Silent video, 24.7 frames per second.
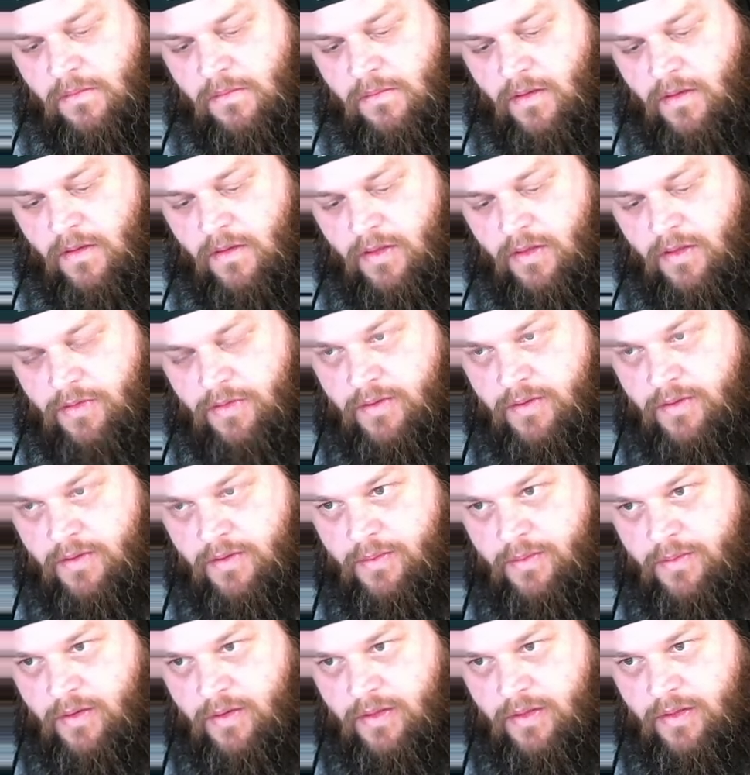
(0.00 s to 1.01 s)

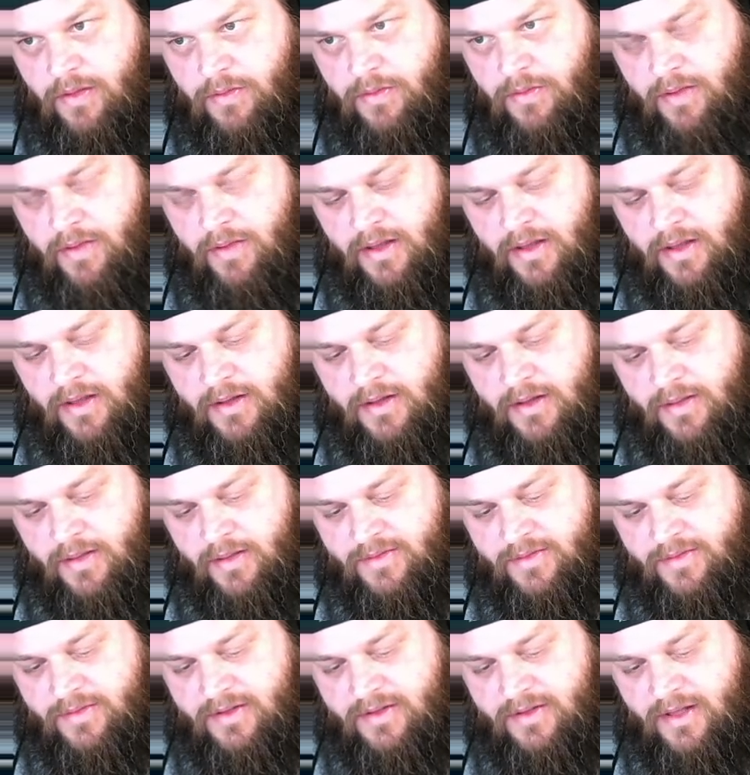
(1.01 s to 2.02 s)
3.3 times
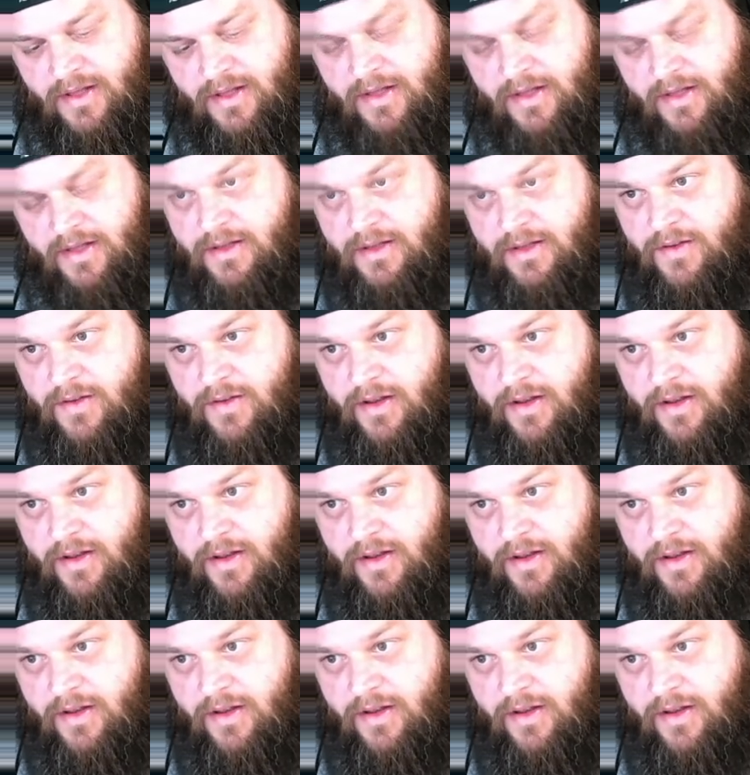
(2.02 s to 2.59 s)
10 to the negative